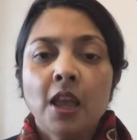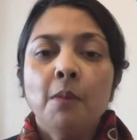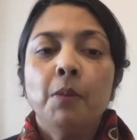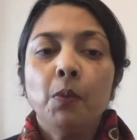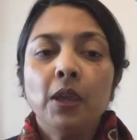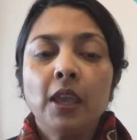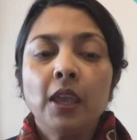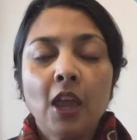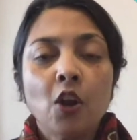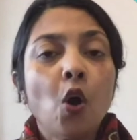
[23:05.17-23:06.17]
but we
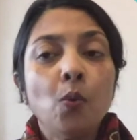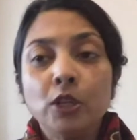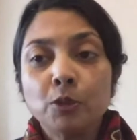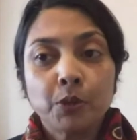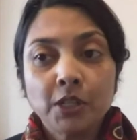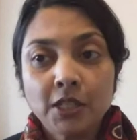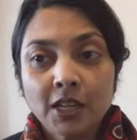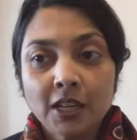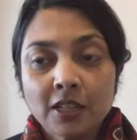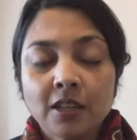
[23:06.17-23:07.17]
can't always
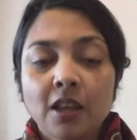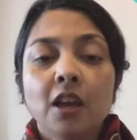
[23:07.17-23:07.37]
predict